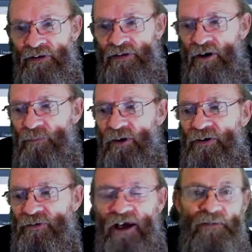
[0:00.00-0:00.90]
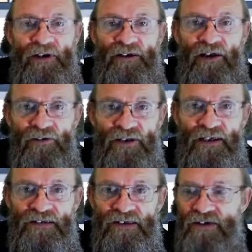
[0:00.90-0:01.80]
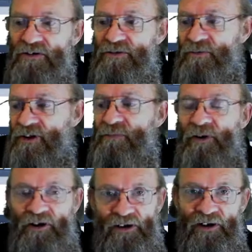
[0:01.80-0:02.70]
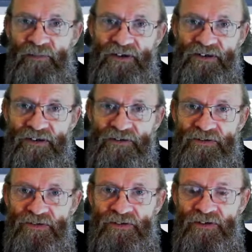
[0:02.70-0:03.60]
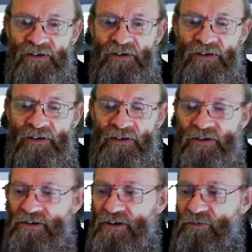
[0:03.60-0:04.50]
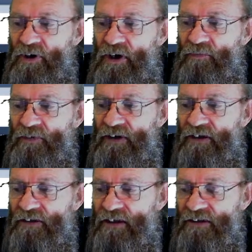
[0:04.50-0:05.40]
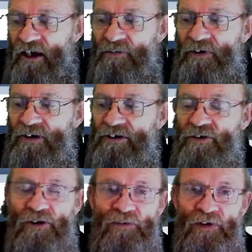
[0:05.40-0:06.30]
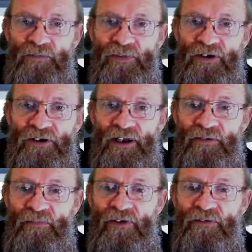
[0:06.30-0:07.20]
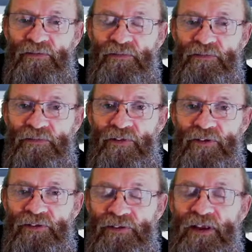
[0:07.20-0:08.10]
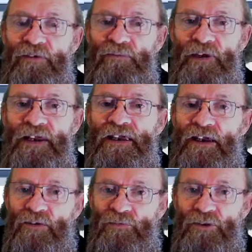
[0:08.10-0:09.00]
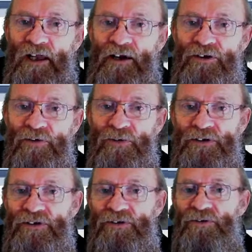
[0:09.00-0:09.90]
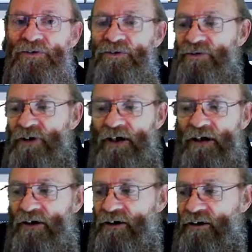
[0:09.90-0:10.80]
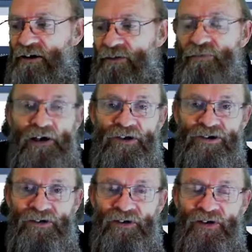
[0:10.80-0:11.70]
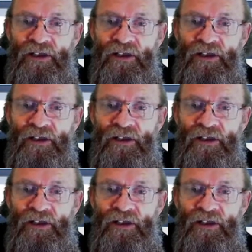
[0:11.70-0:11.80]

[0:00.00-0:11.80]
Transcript: The timer can only execute when the program executes. So if you have a timer in your event program, think very careful how you want it to function,